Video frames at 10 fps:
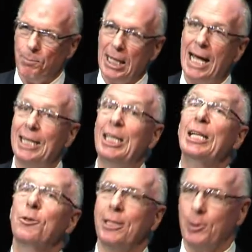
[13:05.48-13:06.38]
planned
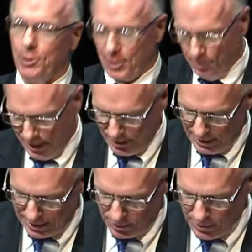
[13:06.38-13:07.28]
increases in the price of
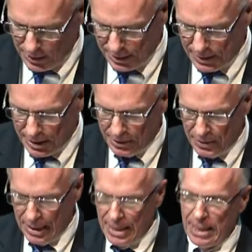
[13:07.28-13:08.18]
electricity in Ontario.
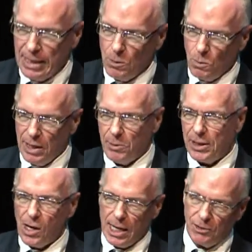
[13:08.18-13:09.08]
Where we
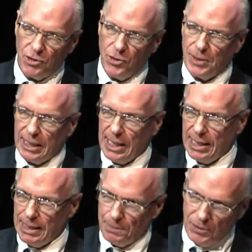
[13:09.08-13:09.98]
got to
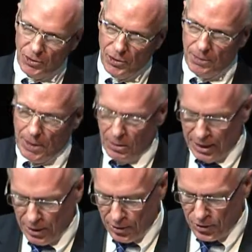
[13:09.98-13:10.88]
up until about a
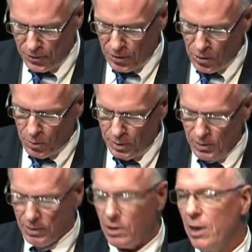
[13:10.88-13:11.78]
year or two ago was
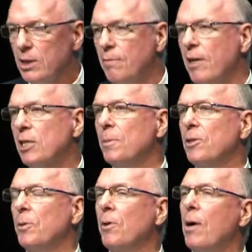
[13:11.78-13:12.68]
the large
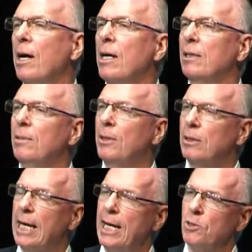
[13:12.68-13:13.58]
investments required to build
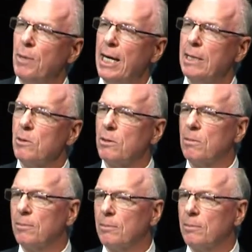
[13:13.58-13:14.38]
gas plants